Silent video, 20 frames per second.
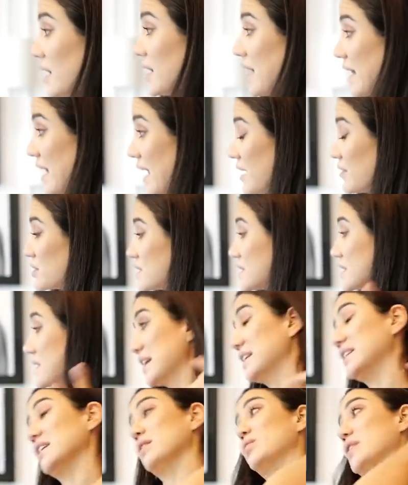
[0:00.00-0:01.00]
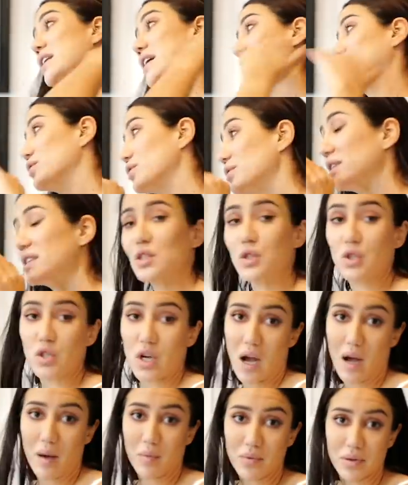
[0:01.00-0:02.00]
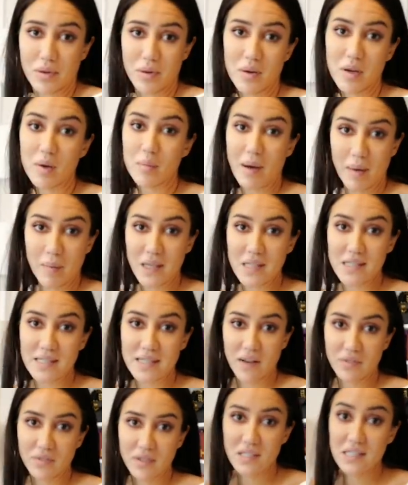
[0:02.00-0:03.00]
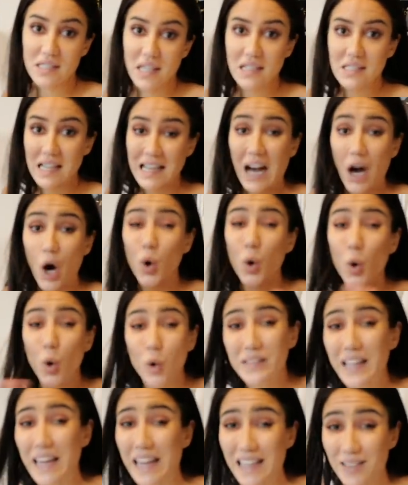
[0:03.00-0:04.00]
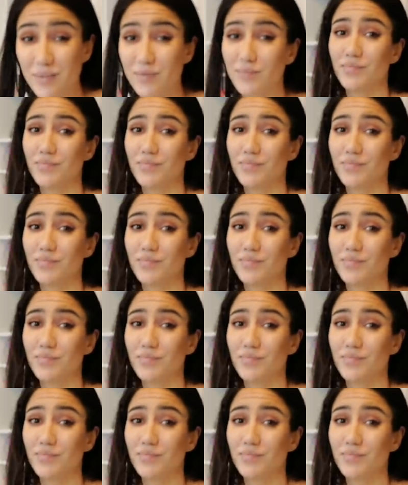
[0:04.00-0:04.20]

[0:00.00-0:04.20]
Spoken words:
and I have to say that when I do this job by myself, this takes a whole day.